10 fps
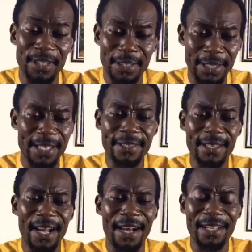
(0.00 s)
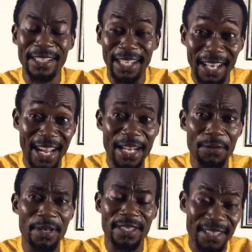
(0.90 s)
These are in line
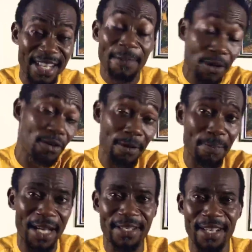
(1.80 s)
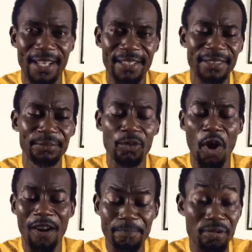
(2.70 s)
with scriptural pattern
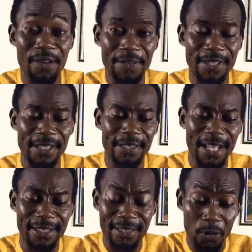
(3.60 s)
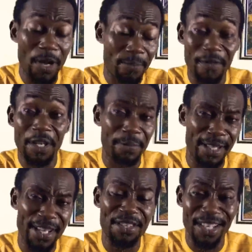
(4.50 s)
of prophecy. That's the way Prophet
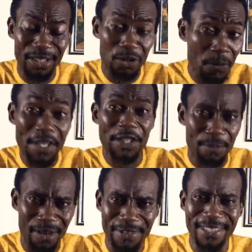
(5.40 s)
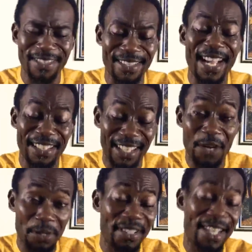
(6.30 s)
Uebert do these prophecies, are in
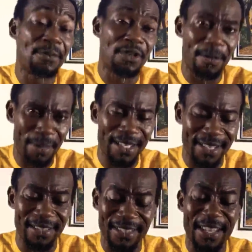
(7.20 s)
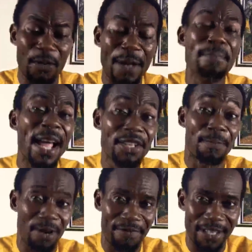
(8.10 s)
line with scriptural patterns. There were major
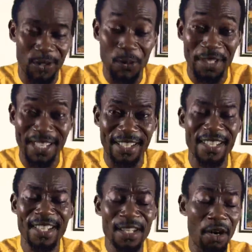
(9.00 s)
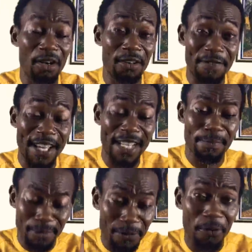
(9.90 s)
prophets who did all of
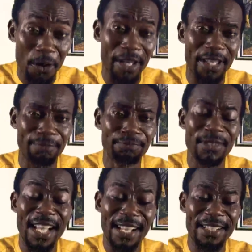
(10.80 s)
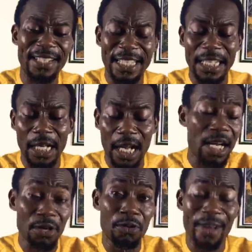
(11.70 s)
that before him, and he
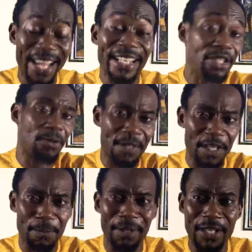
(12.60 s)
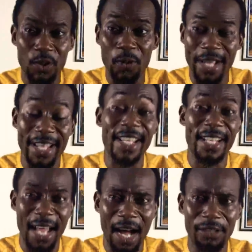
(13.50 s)
grew into his place where he
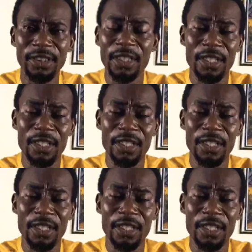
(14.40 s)
now